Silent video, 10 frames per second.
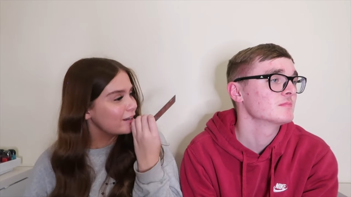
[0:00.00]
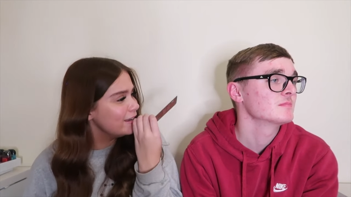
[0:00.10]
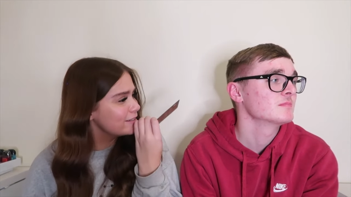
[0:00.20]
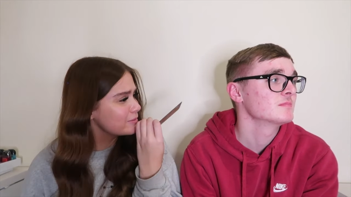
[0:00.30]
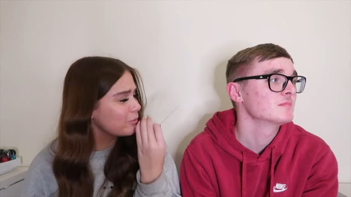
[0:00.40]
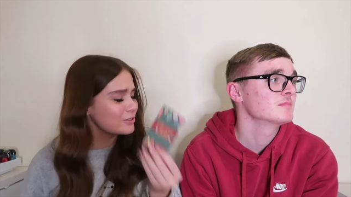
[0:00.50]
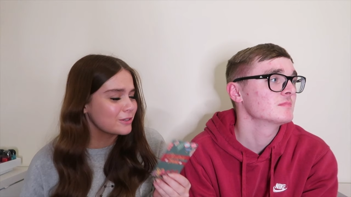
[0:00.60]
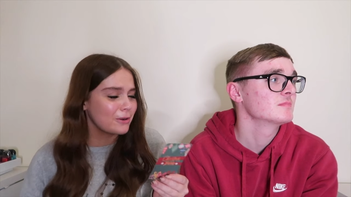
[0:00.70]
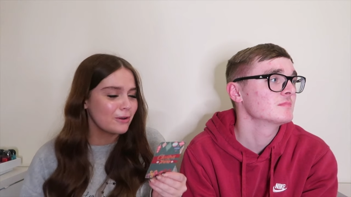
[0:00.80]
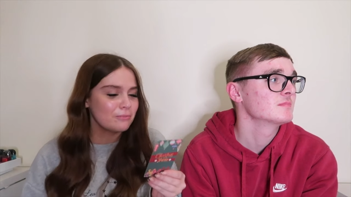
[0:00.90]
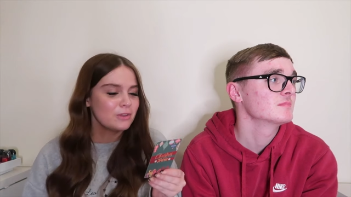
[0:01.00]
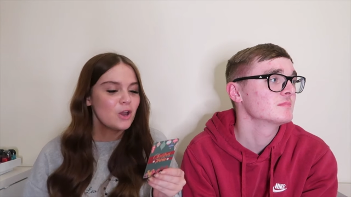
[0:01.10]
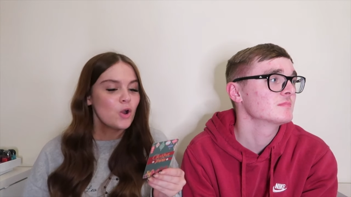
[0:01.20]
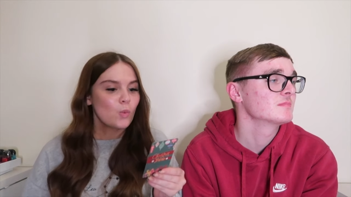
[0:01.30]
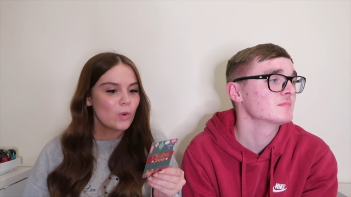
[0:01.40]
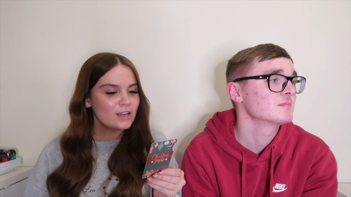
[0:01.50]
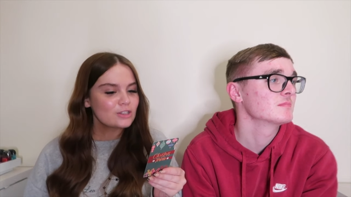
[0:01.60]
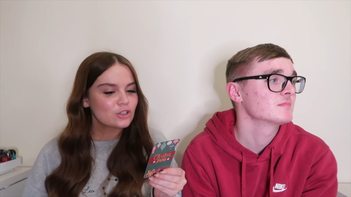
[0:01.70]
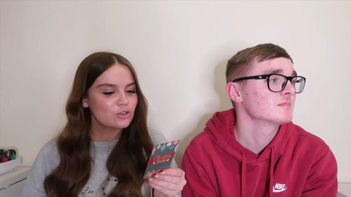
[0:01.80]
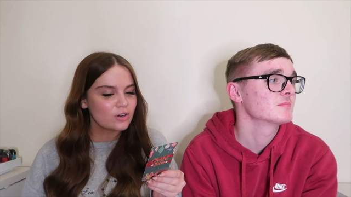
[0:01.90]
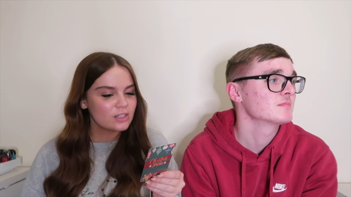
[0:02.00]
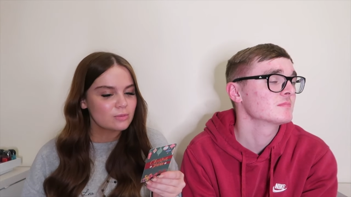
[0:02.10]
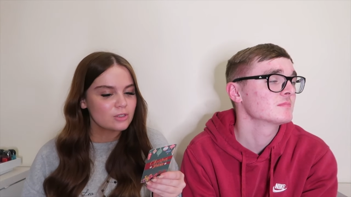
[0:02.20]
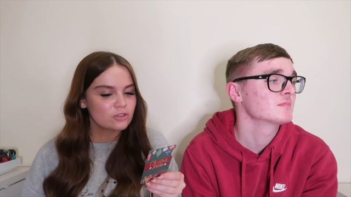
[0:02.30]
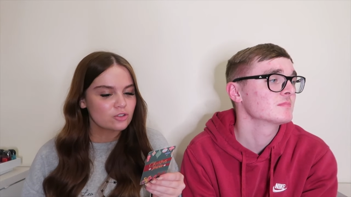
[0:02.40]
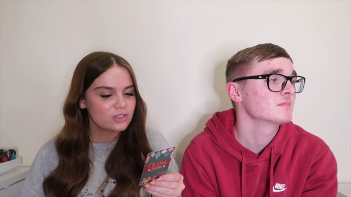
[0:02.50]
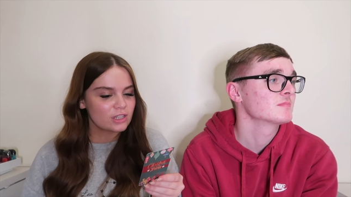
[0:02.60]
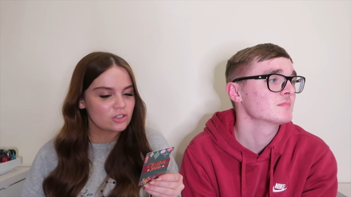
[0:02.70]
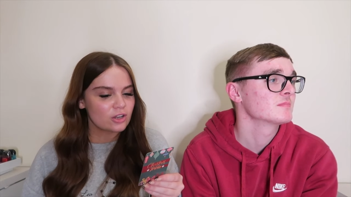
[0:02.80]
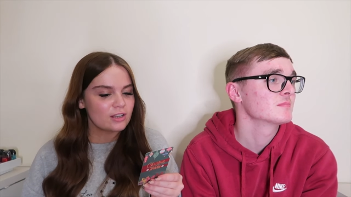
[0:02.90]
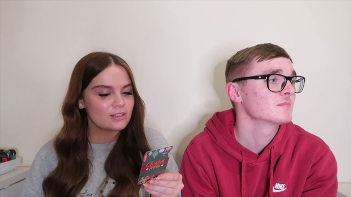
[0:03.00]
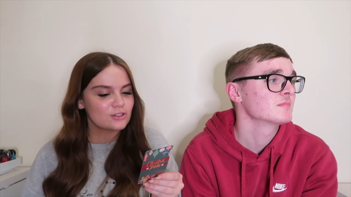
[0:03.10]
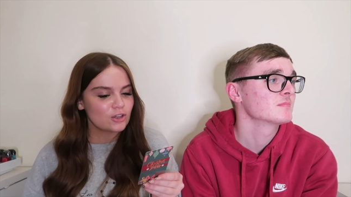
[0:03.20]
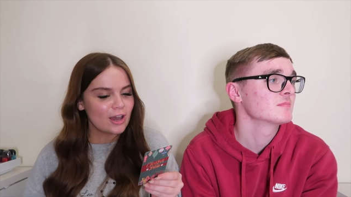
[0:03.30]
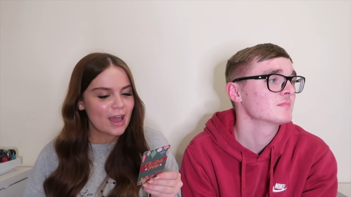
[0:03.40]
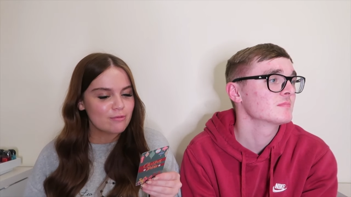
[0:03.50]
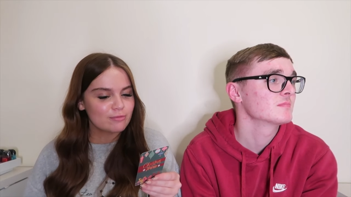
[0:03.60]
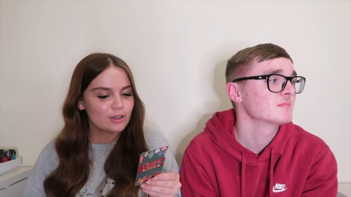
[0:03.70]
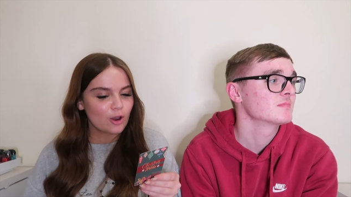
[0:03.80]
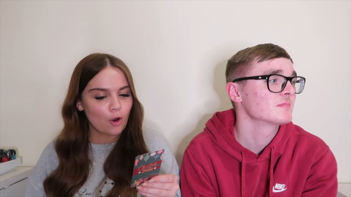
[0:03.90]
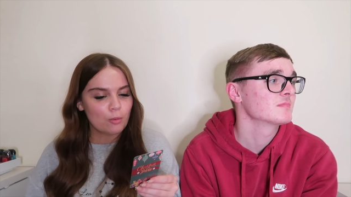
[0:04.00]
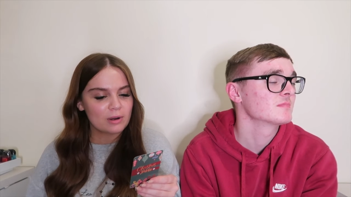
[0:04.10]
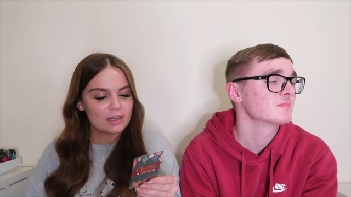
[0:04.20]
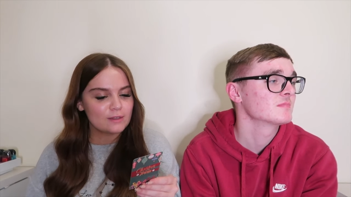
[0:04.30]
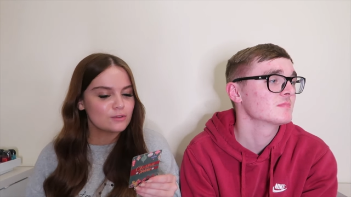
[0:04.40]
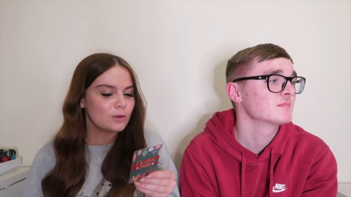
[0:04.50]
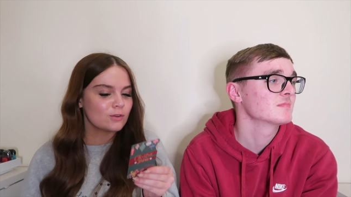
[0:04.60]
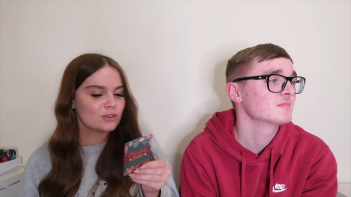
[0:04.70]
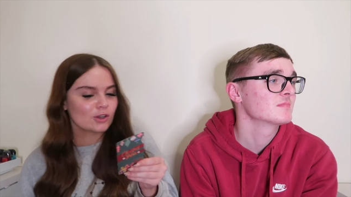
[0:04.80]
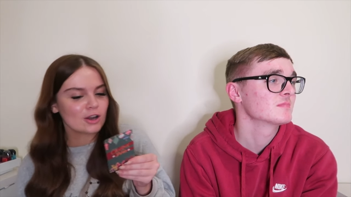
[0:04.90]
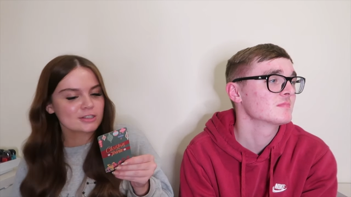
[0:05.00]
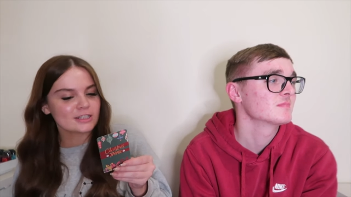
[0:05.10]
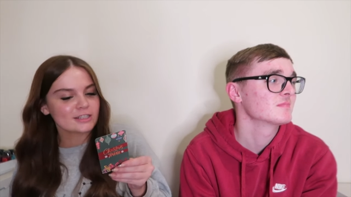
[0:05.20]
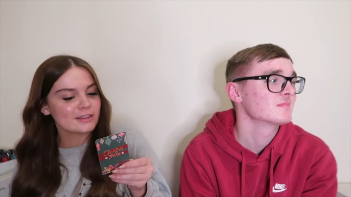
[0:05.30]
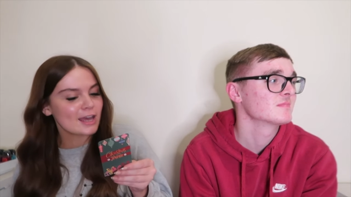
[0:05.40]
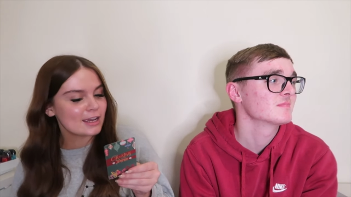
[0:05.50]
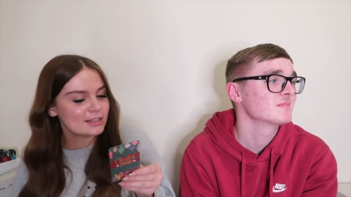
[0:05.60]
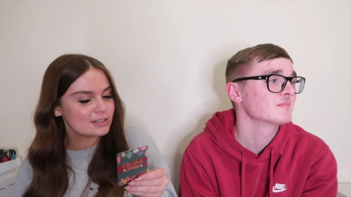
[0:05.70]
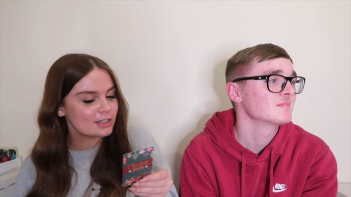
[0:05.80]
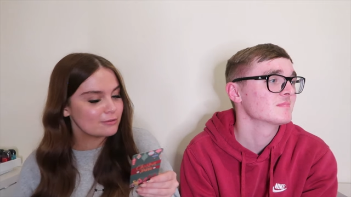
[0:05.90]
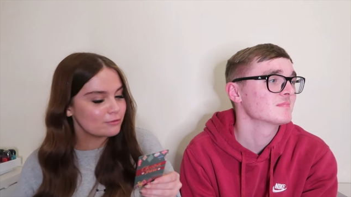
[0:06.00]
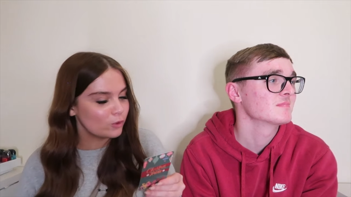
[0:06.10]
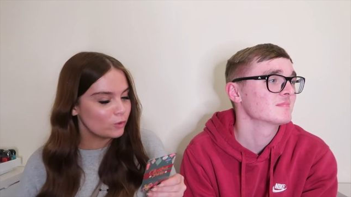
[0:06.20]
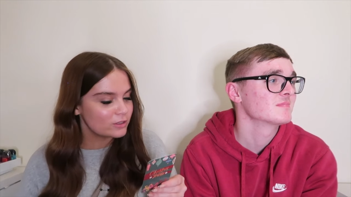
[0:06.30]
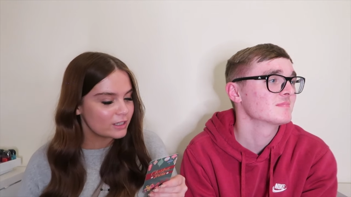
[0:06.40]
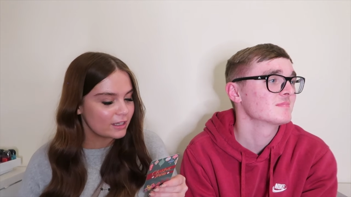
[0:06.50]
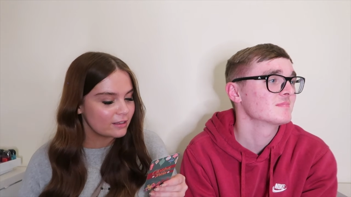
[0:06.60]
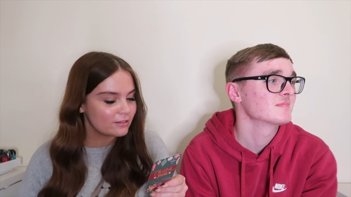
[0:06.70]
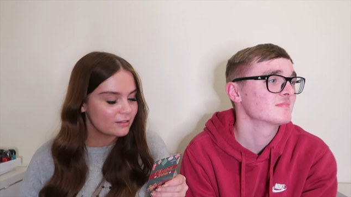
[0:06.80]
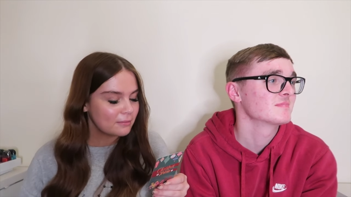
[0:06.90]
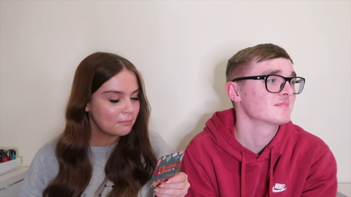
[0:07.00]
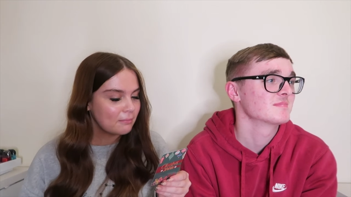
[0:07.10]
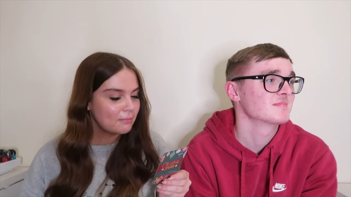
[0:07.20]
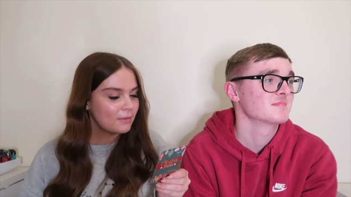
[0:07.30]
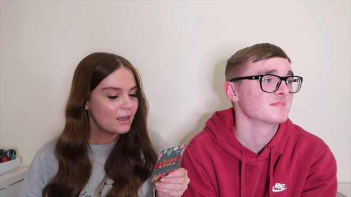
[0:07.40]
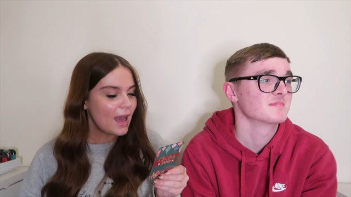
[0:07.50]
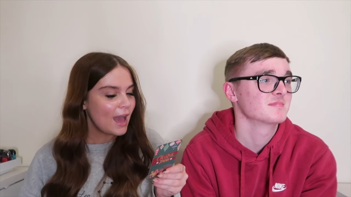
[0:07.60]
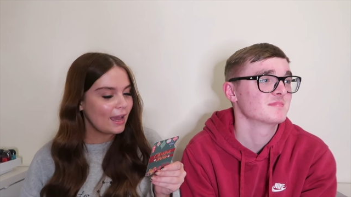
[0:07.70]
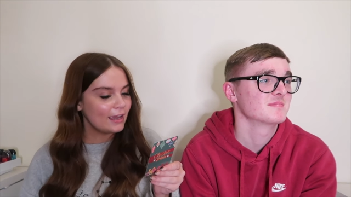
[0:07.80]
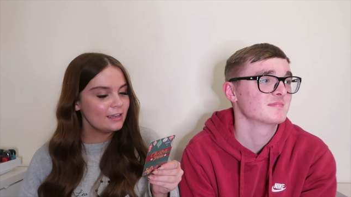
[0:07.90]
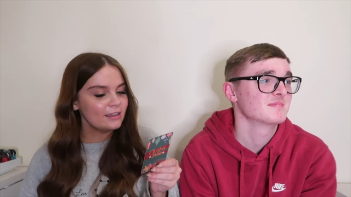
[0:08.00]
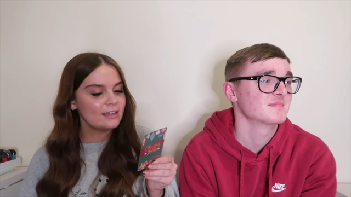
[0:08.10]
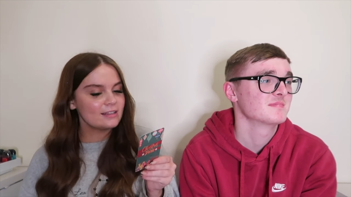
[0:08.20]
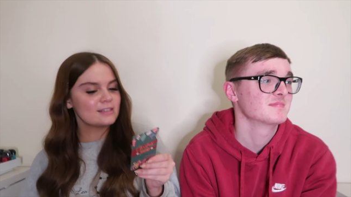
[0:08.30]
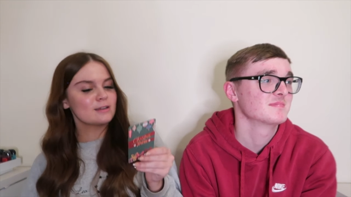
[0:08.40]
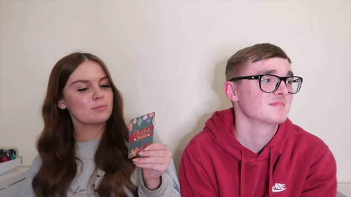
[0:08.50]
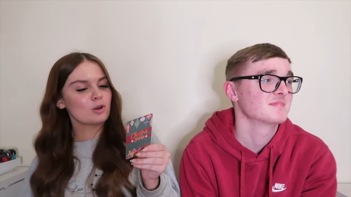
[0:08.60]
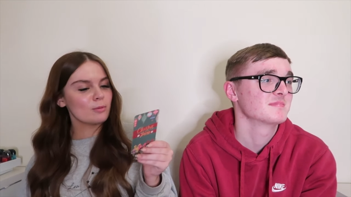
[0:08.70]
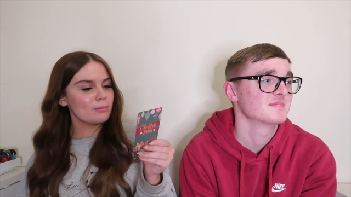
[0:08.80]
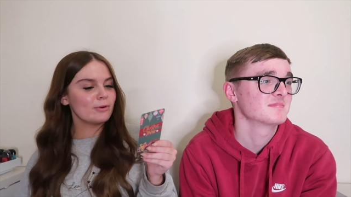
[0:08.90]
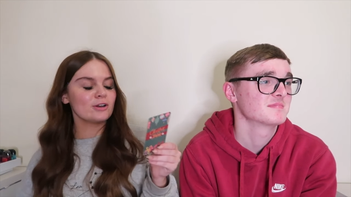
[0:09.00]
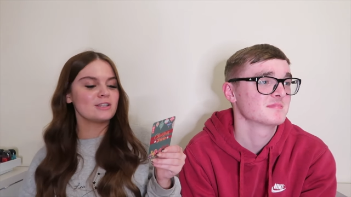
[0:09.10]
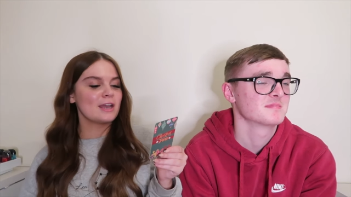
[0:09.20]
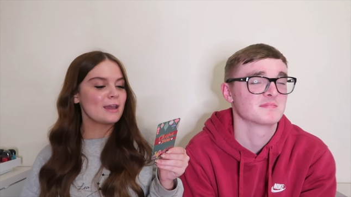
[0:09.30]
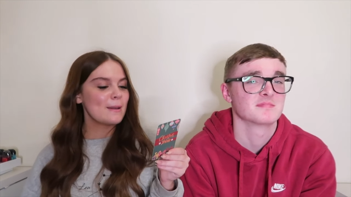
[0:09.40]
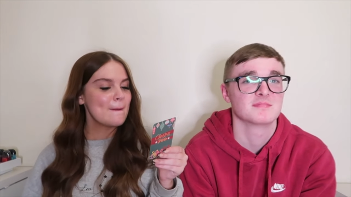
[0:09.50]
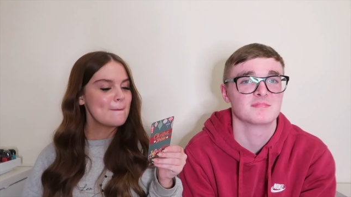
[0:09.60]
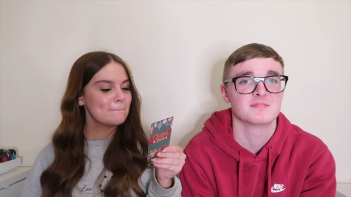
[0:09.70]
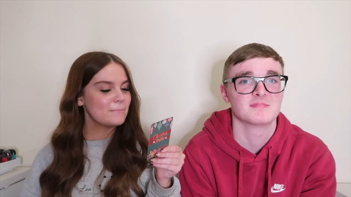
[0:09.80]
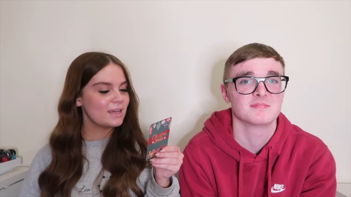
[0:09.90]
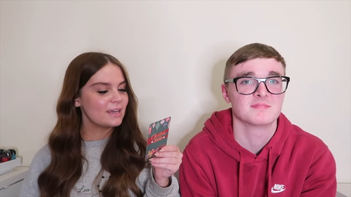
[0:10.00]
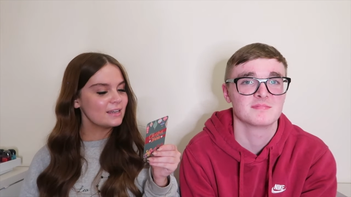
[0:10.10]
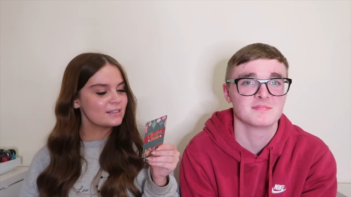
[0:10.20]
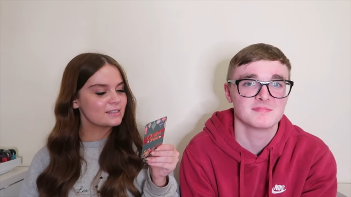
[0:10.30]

Speaker 1: read what's going on. Which Christmas tradition is Sir Henry Cole believed to have started in the 1840s? A. Eating plum pudding. B.